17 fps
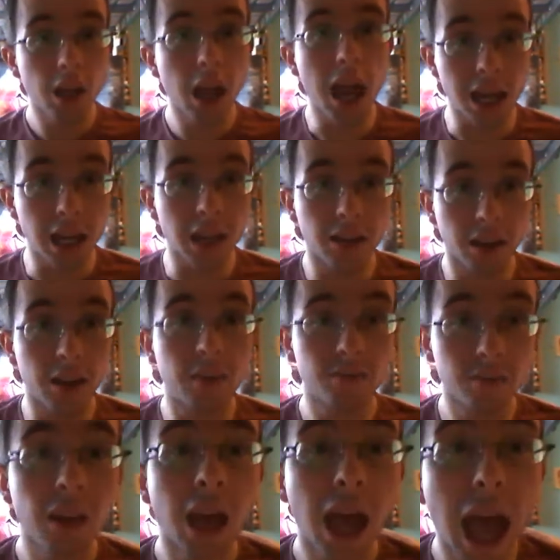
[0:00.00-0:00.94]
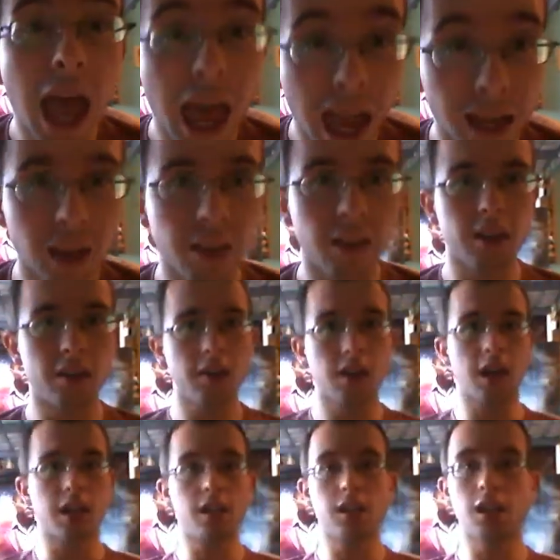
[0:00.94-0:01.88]
Anything, anything.
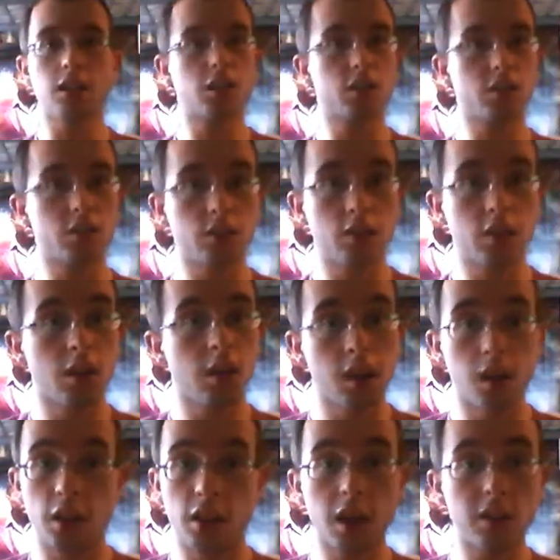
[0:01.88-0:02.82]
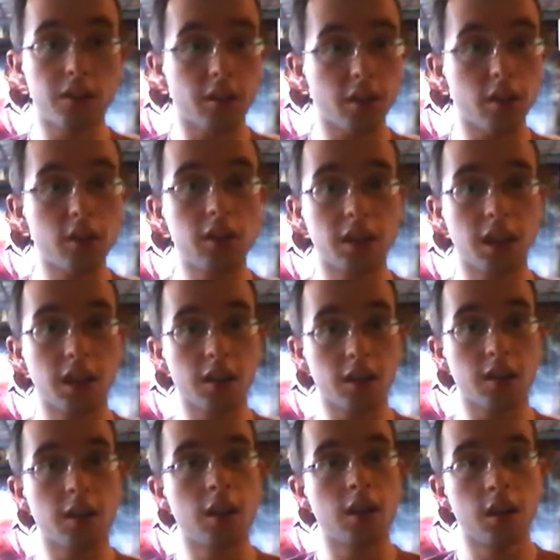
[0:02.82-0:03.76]
And you get 35 euros, you
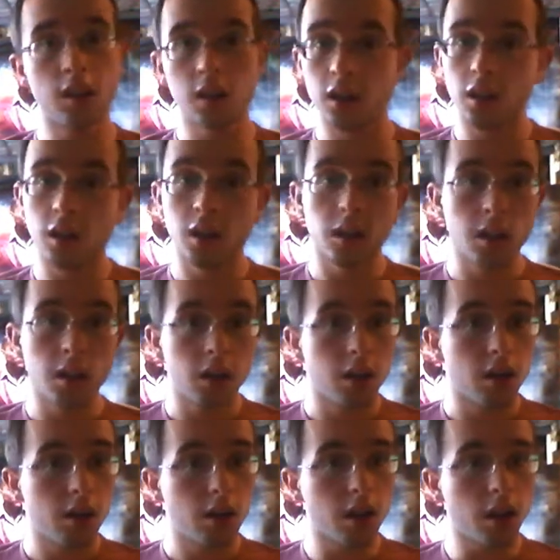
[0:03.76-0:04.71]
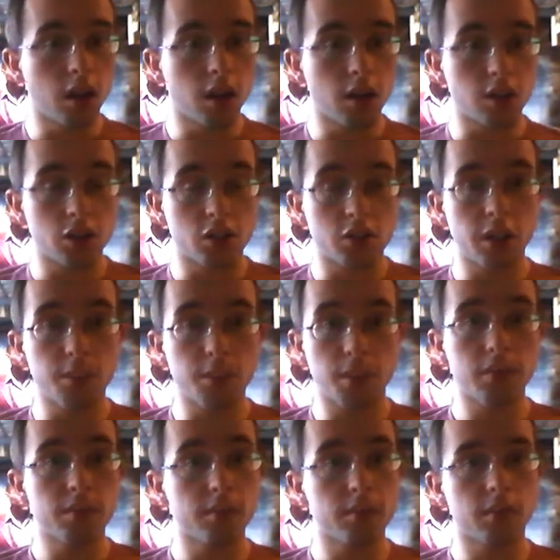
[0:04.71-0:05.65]
get a
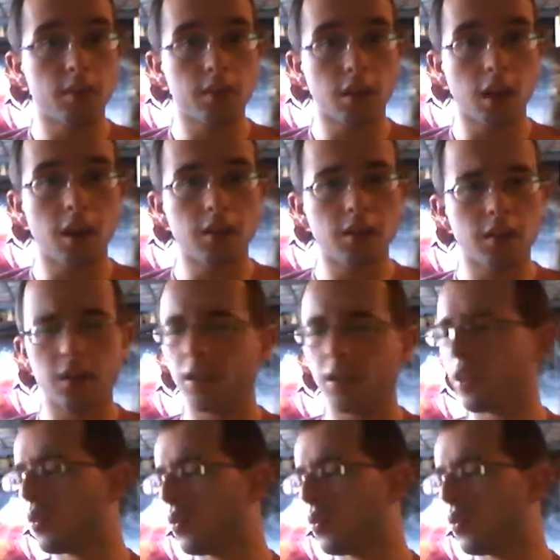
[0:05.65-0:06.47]
strip dance.